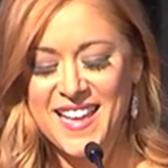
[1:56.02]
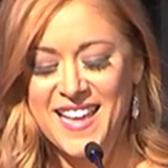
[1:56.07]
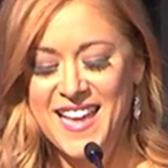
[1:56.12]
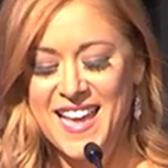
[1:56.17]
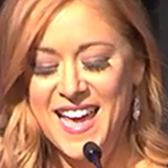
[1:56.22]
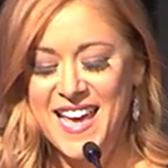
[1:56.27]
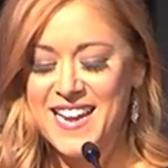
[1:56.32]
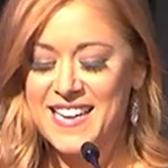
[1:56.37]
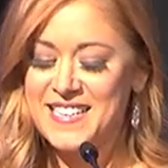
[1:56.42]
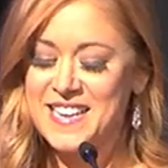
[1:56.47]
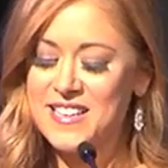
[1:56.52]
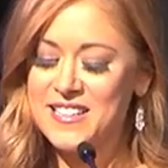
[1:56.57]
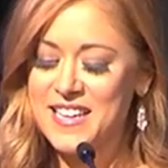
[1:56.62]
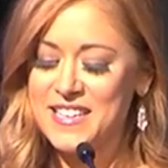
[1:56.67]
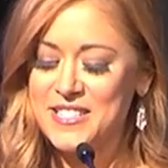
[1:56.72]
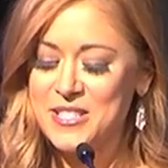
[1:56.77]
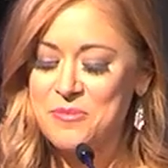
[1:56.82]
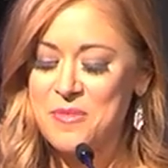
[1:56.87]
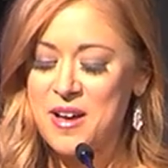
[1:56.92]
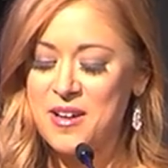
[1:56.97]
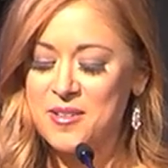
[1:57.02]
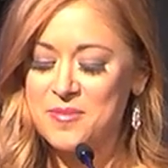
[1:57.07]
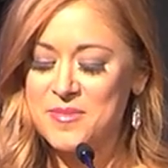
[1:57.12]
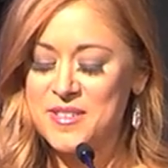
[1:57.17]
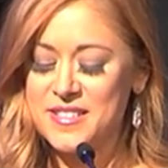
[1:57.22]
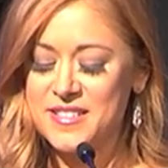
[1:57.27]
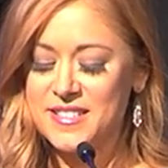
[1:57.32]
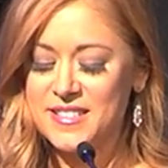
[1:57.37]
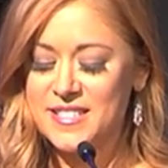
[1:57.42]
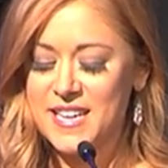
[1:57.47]
And I'd now like to welcome
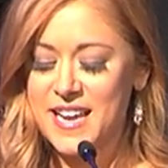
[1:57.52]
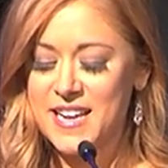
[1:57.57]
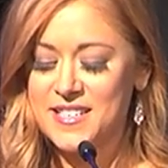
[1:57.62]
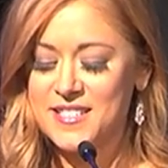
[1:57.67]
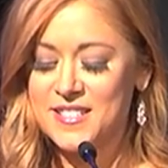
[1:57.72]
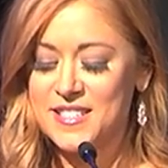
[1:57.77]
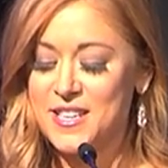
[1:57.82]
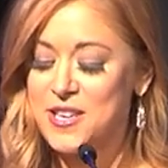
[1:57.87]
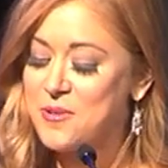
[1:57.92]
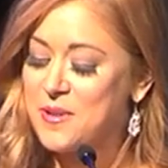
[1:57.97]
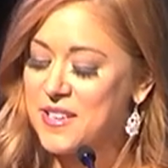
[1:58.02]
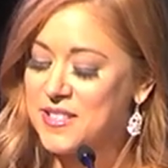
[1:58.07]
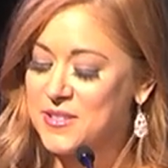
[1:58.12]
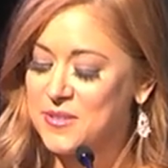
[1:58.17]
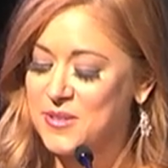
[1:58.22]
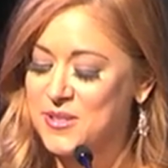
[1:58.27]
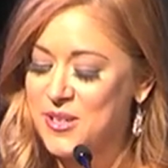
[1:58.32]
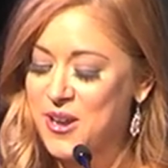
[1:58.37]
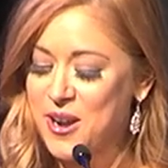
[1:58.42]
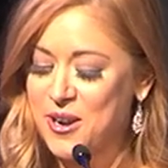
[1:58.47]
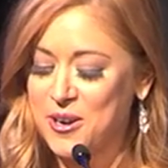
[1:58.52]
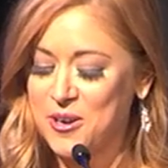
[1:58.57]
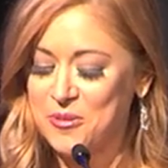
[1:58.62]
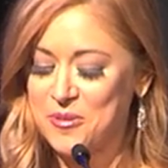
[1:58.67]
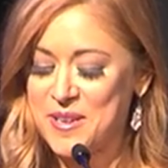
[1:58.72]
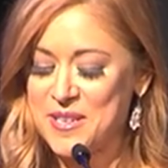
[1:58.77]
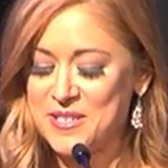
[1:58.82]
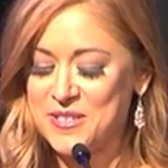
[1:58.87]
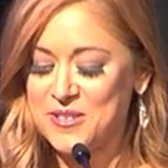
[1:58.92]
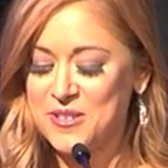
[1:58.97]
to the stage the US Youth
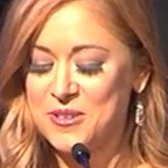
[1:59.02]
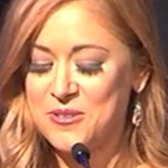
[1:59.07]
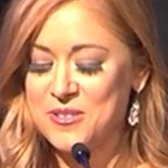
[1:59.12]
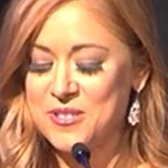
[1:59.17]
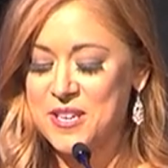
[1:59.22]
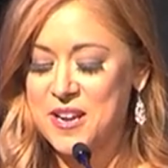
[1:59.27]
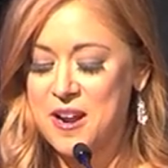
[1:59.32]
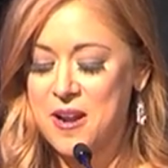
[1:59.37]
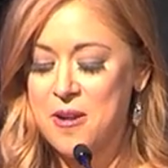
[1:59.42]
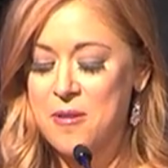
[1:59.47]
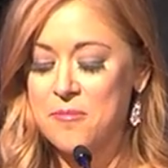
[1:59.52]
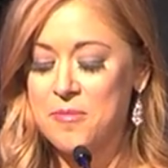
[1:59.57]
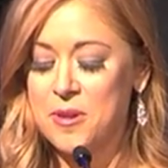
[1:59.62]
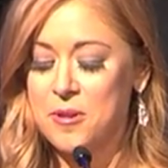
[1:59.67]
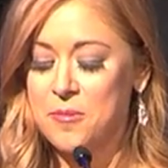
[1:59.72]
Soccer Region 2 Chair, Bill